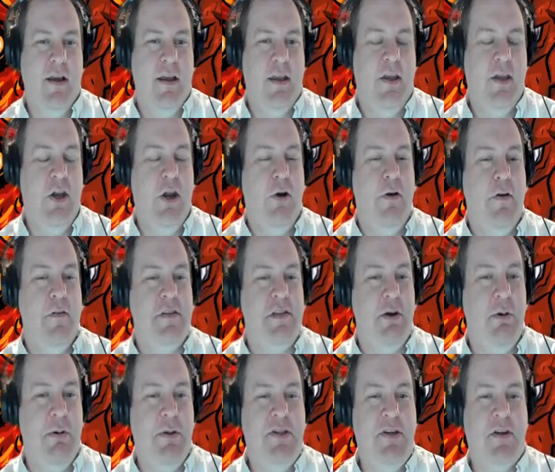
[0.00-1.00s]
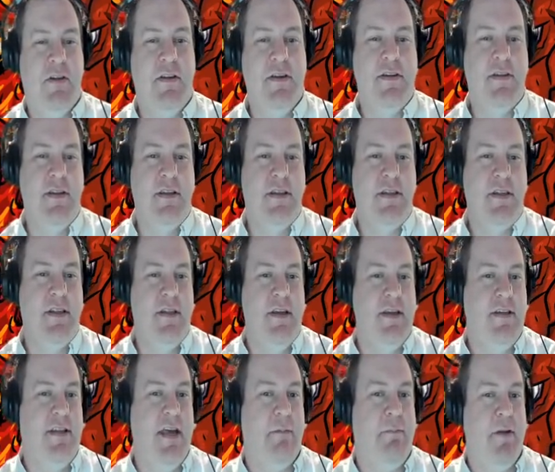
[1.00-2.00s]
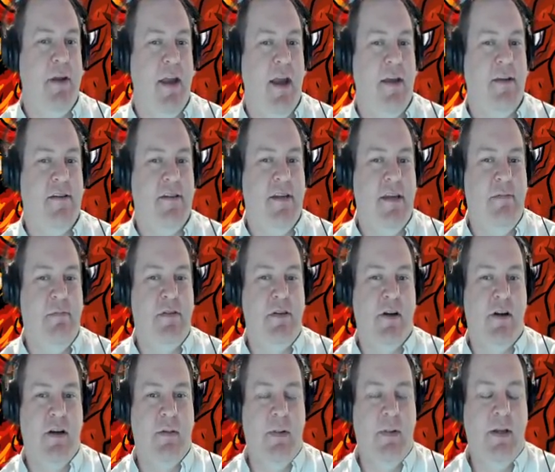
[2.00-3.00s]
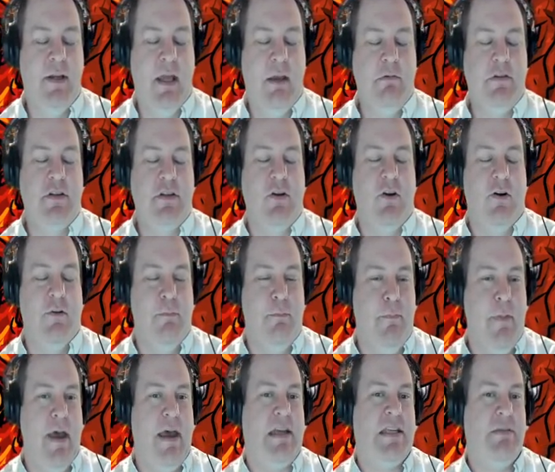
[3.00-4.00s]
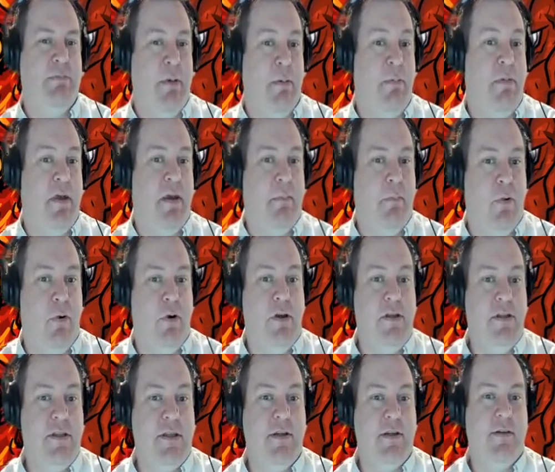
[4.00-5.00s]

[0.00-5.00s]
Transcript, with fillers: You know, if someone took this list to the Adepticon team tournament, it would score maximum theme points.